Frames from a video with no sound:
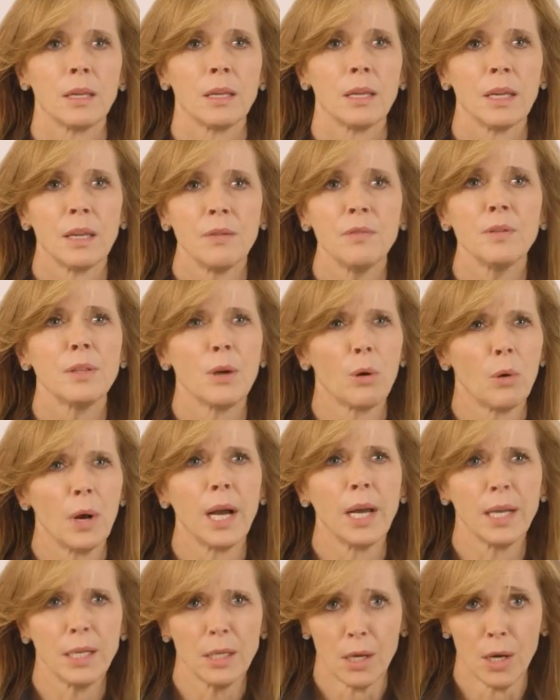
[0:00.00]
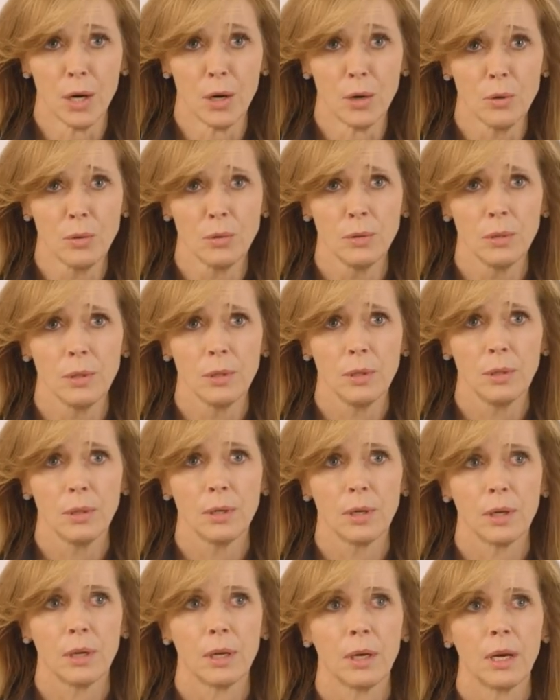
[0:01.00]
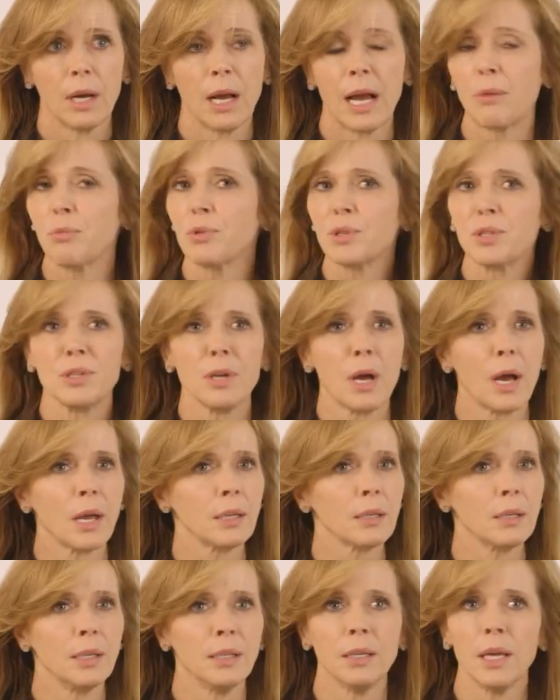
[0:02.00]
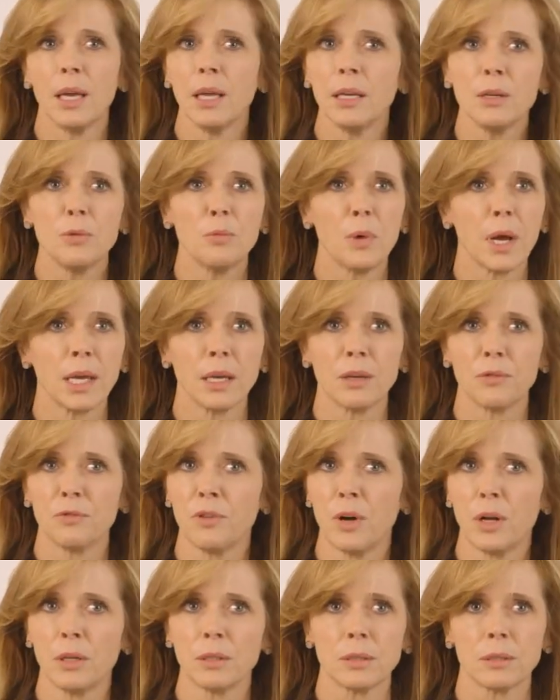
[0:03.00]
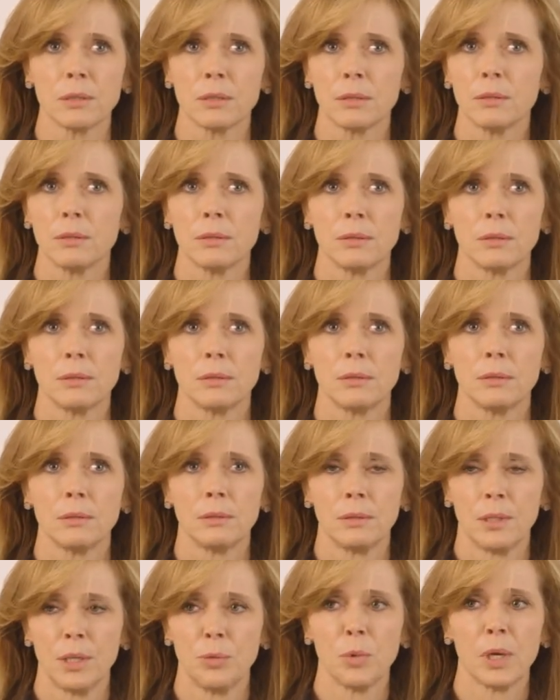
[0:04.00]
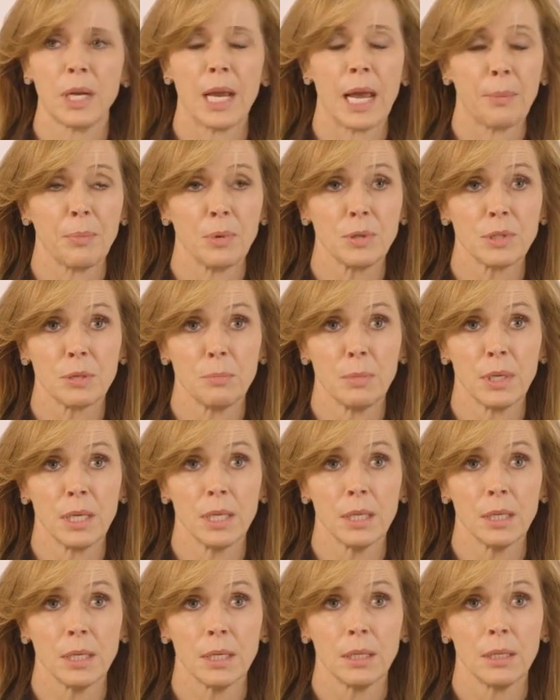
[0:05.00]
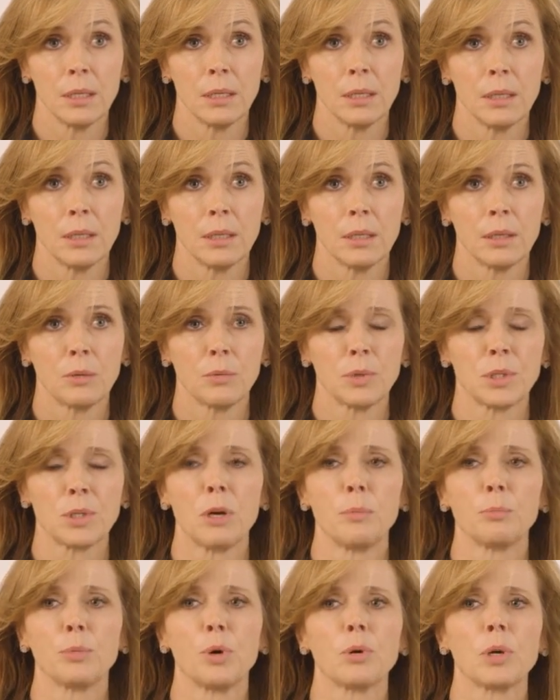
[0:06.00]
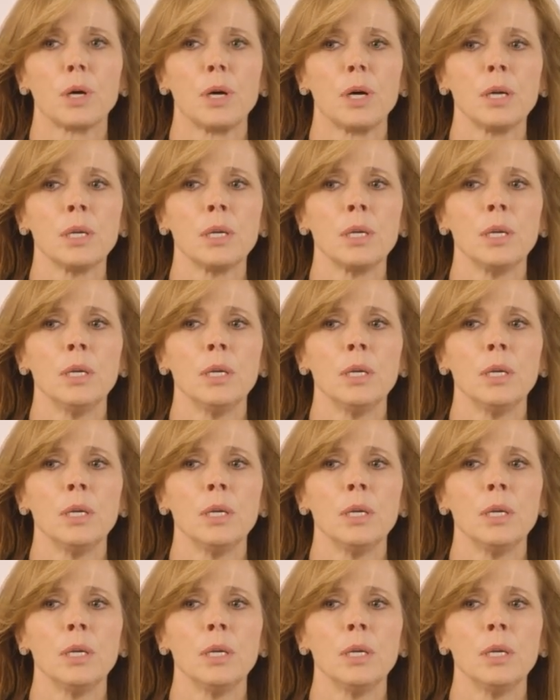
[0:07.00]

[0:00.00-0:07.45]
Even though I know I was not in any way at fault in what happened to me with Tom Brokaw,